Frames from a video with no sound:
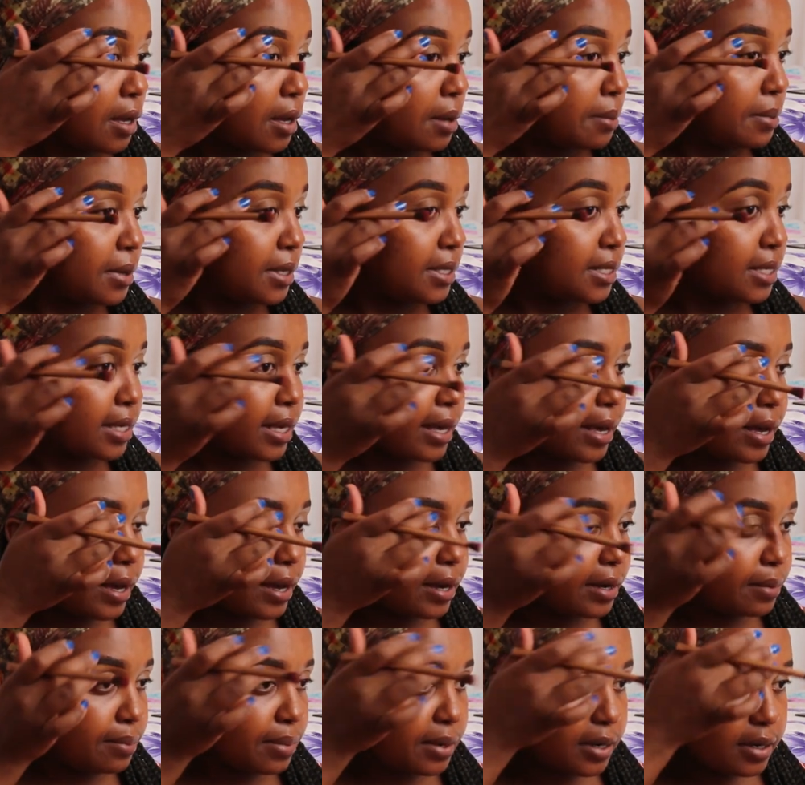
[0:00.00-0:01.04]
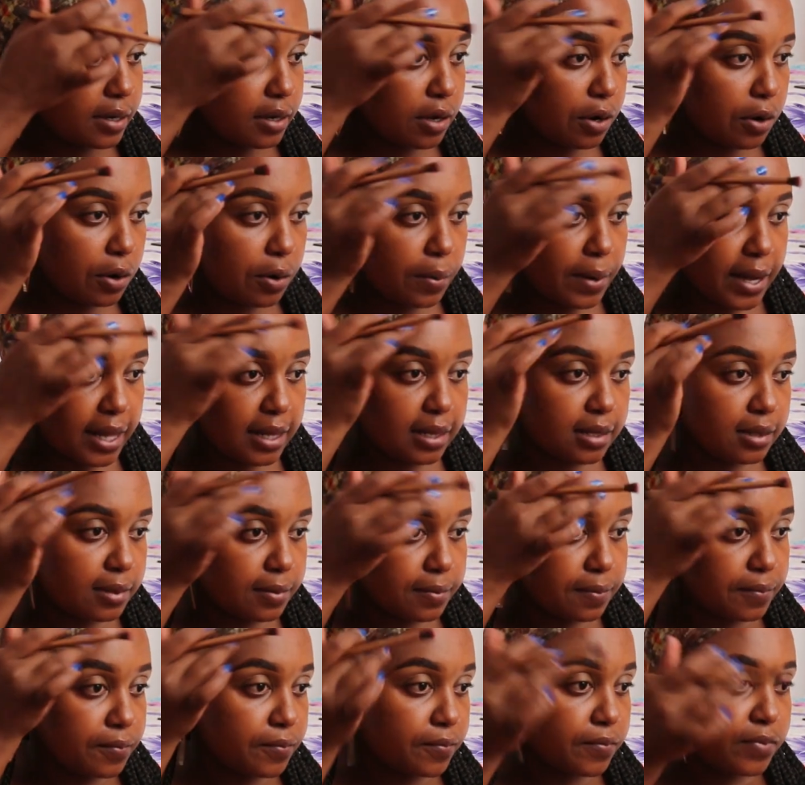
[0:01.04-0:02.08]
a bit scared, but oh well,
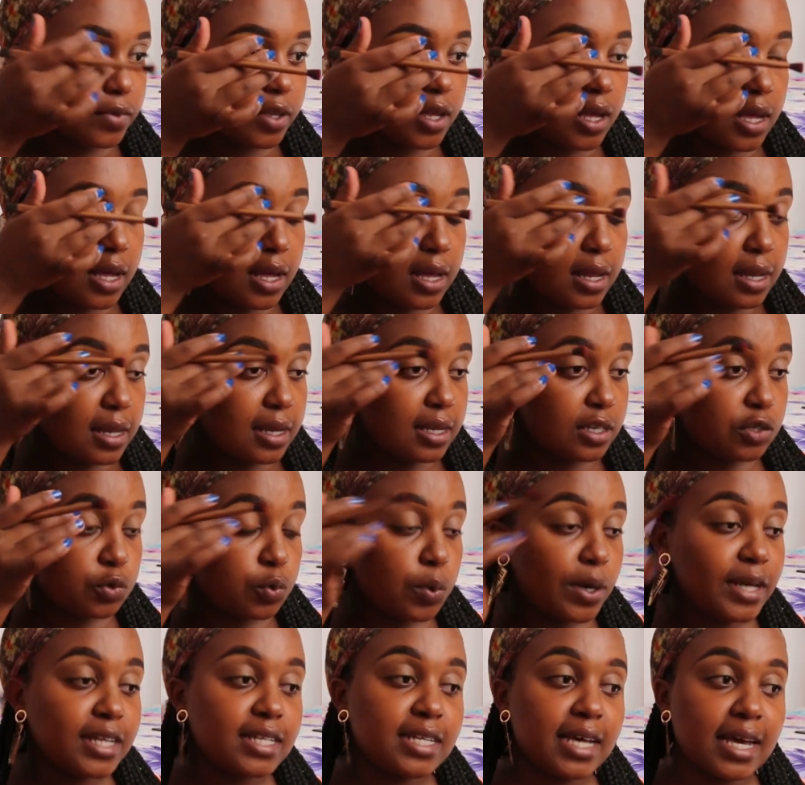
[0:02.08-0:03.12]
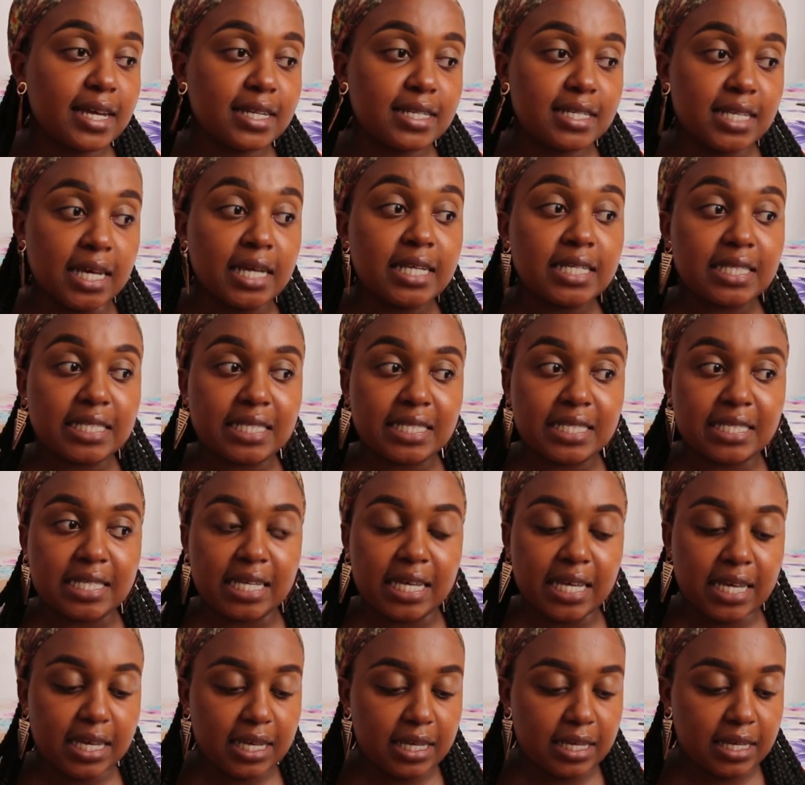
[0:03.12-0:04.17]
let's wait and
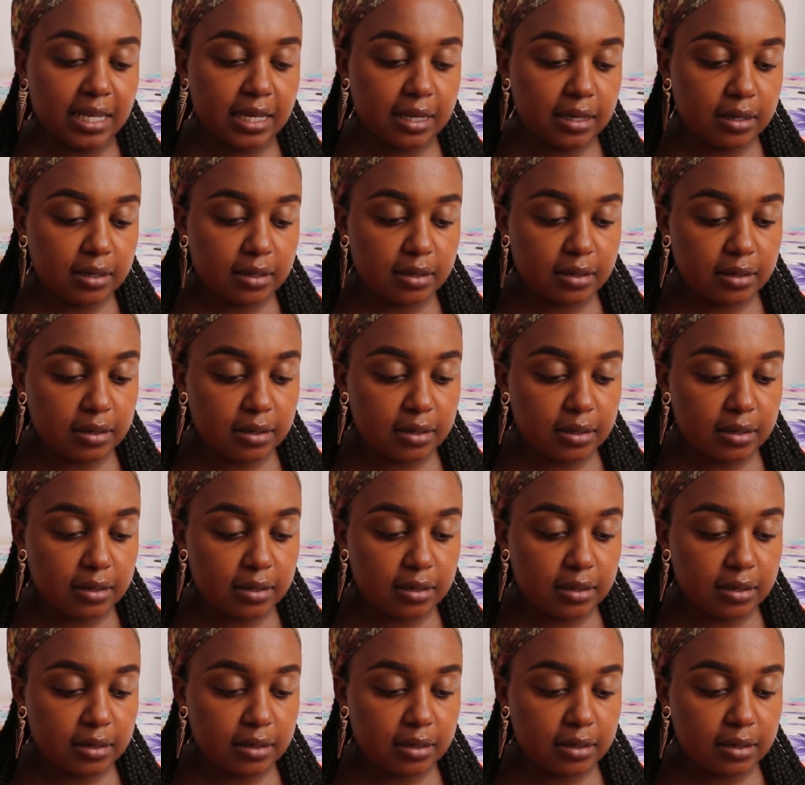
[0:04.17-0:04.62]
see.